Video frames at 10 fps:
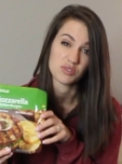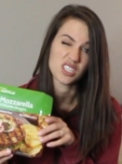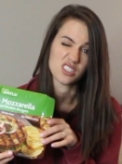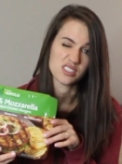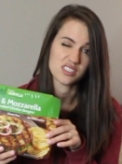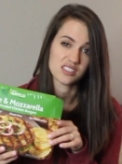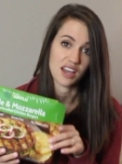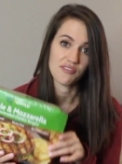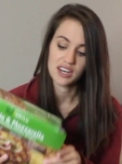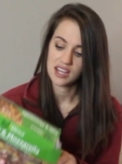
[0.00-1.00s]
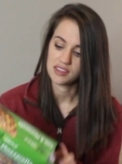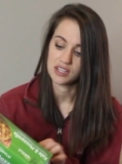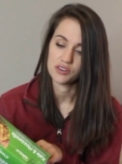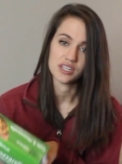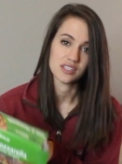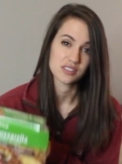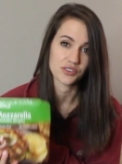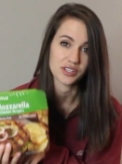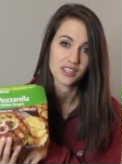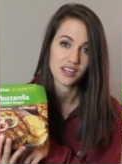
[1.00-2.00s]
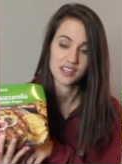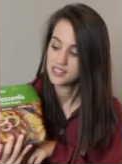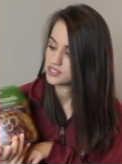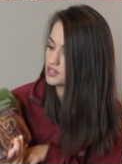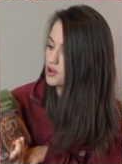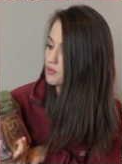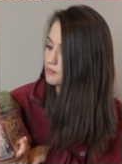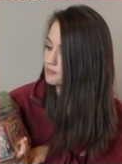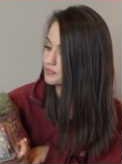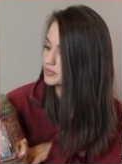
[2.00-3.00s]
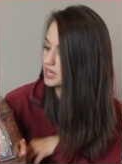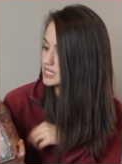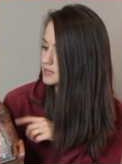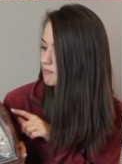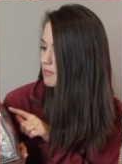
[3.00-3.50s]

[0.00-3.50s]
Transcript: really good stuff in it. The ingredients are really good. So it's